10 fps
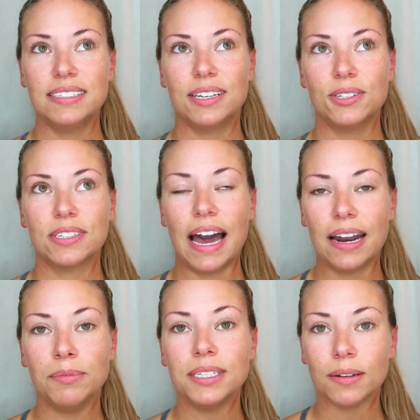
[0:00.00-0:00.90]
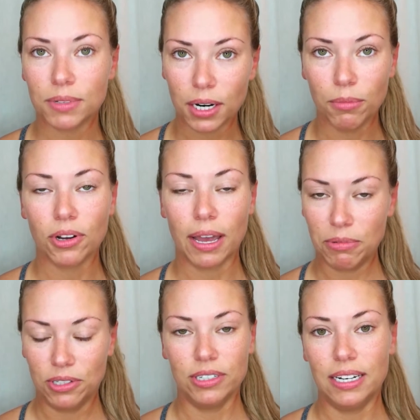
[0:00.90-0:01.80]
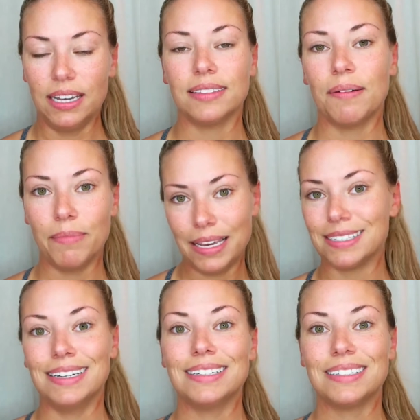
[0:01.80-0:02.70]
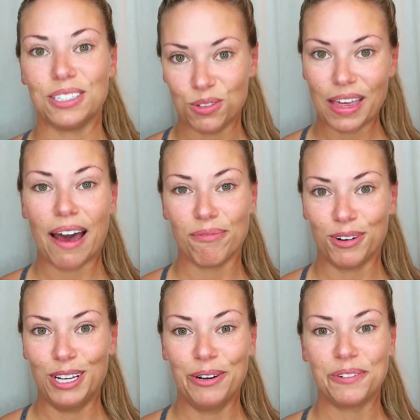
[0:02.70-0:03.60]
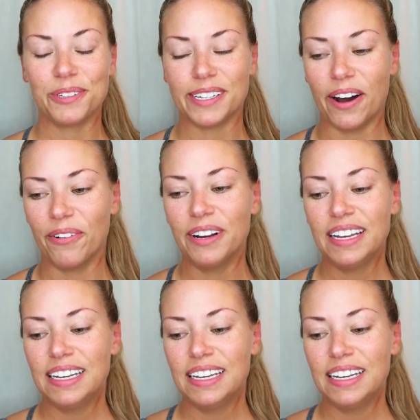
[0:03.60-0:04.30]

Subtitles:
there's gotta be some terrible chemical in it that makes it do that for you. So